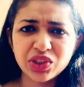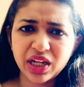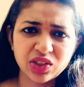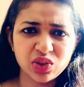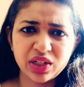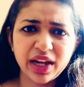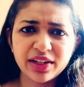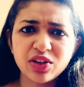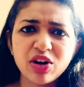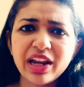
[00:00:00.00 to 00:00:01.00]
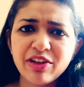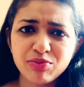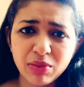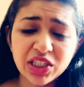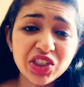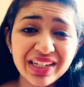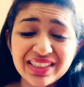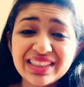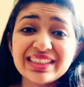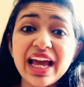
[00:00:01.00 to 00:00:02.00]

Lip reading: Actually, I did not have much. I just